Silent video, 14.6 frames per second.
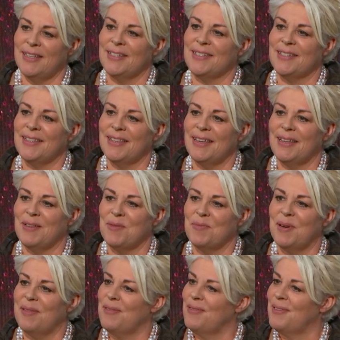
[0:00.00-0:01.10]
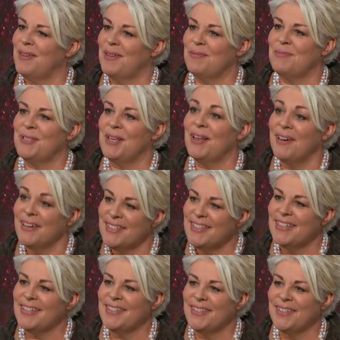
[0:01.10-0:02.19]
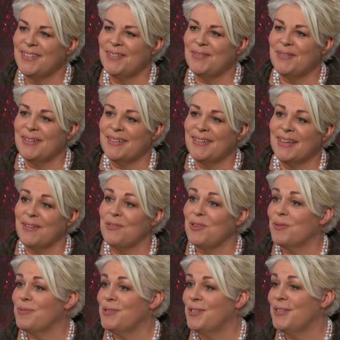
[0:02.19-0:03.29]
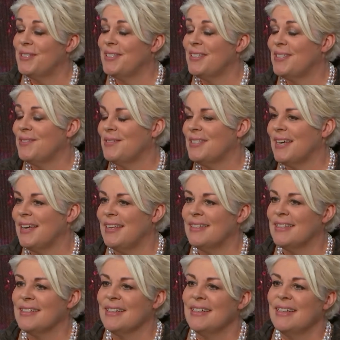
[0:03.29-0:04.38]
It's at the end of the month, and I'm delighted to have the opportunity to attend.